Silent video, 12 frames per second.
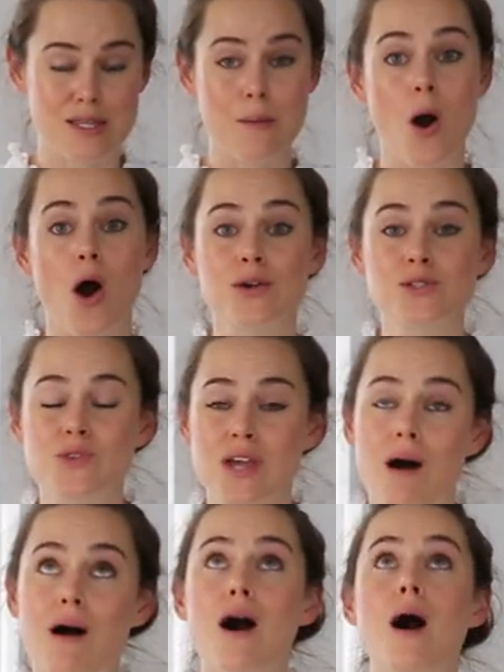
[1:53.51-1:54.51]
The, also the
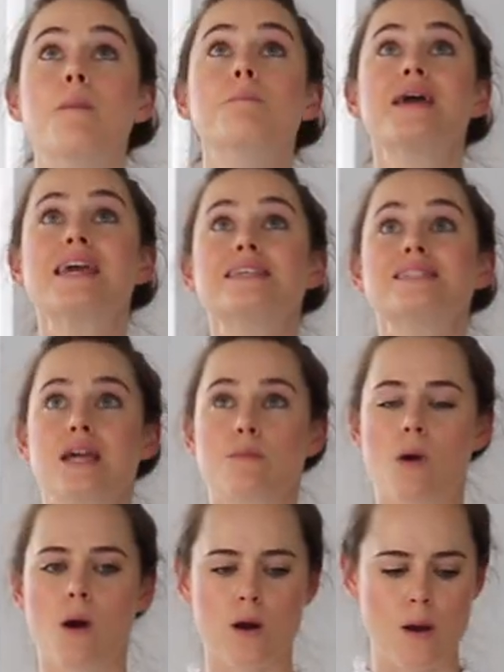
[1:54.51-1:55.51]
amazing
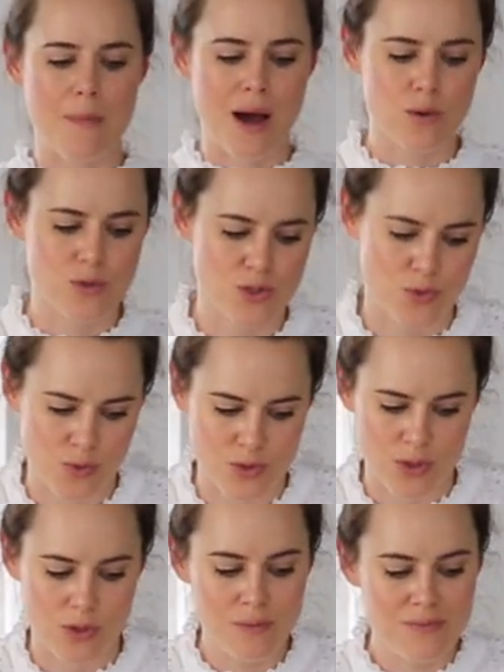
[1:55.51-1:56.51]
part about
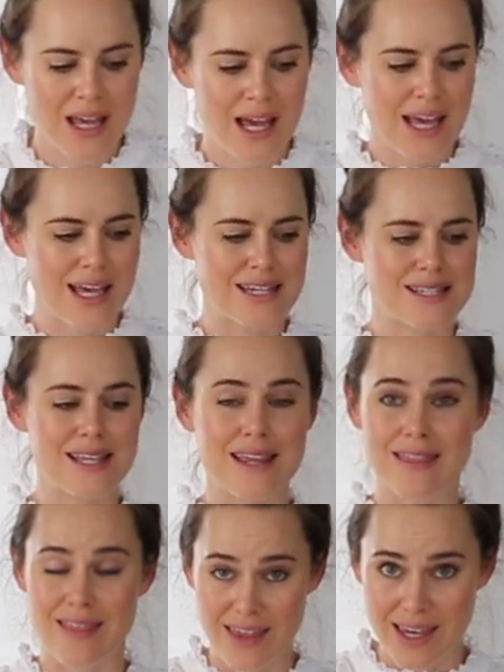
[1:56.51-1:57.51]
streusel is
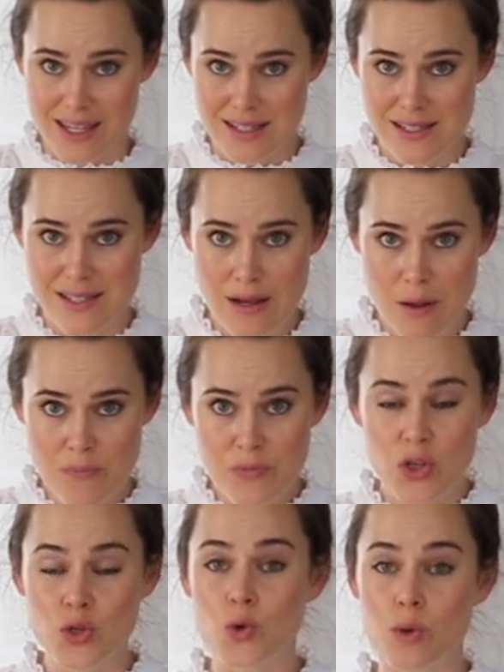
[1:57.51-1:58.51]
that this
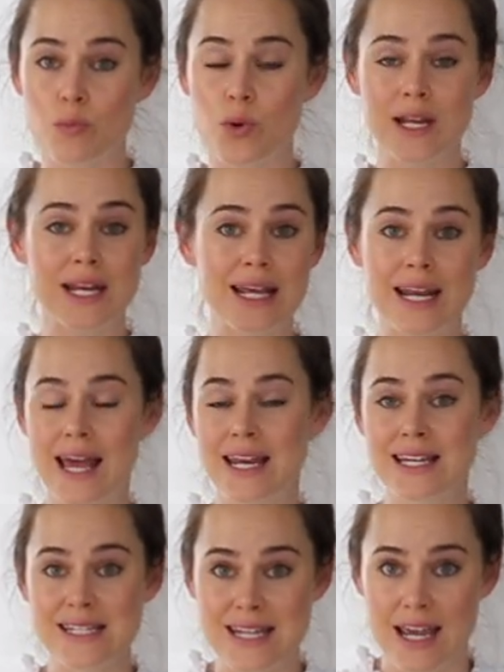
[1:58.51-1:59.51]
you can put it in any
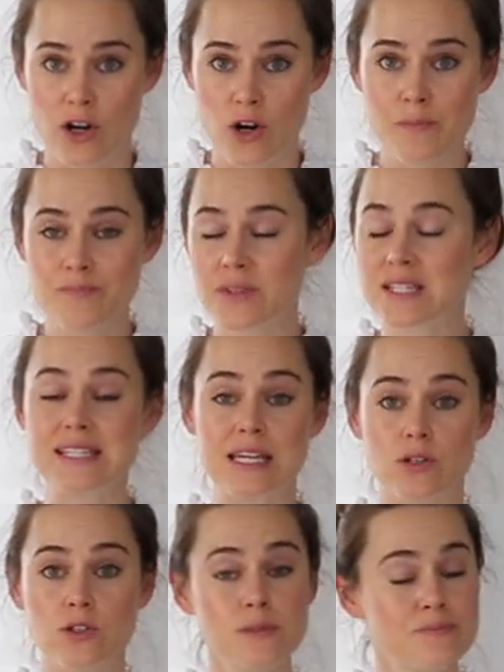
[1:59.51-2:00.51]
container,
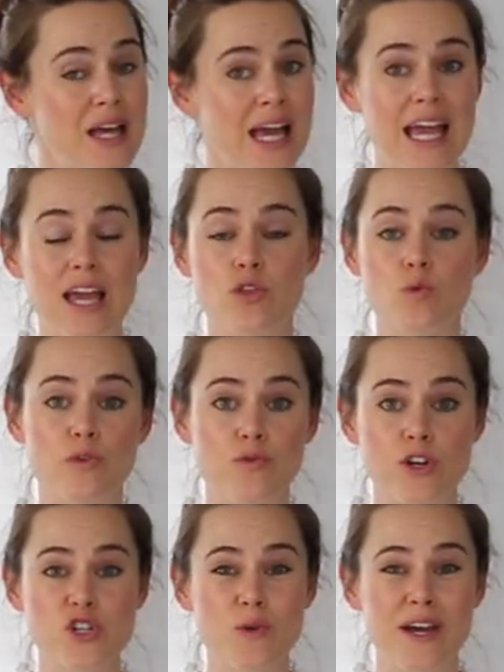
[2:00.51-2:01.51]
sealed, in the
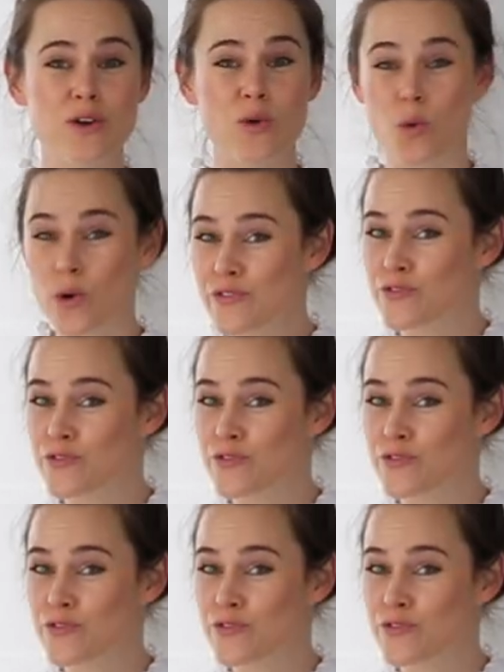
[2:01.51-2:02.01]
refrigerator or